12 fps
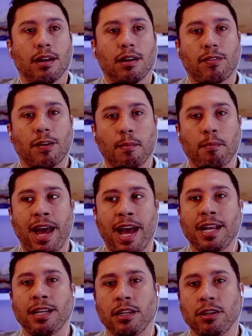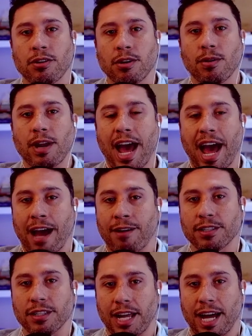For a man, you don't have
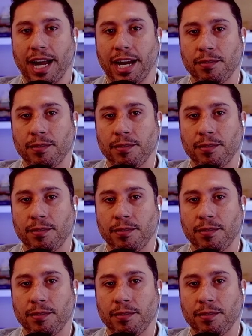to lie.